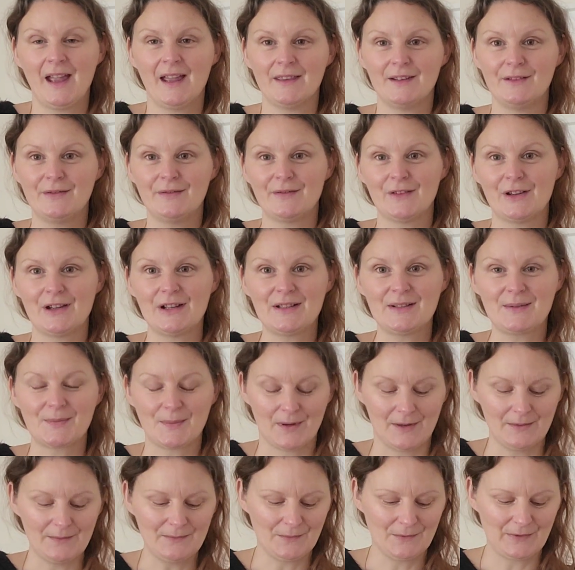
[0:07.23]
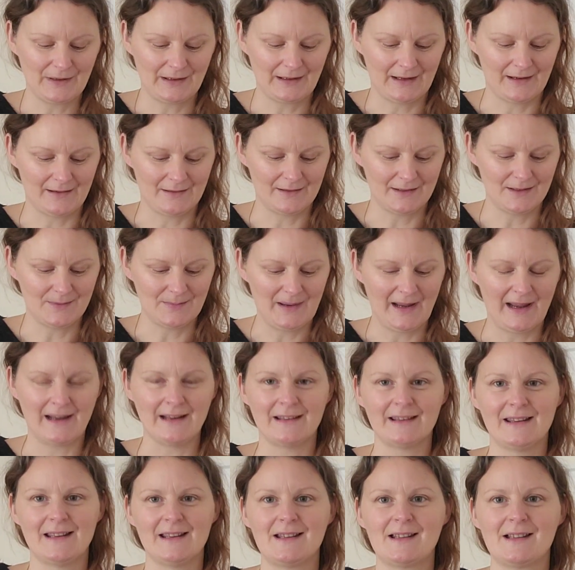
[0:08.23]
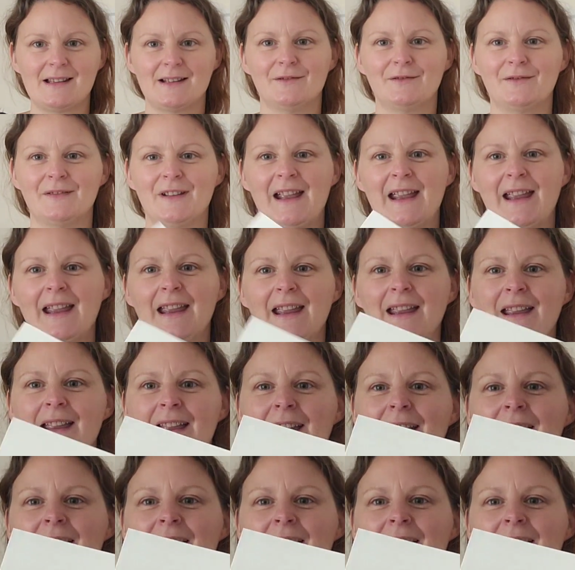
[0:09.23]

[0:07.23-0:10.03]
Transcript: The first one, we're going to paint this lovely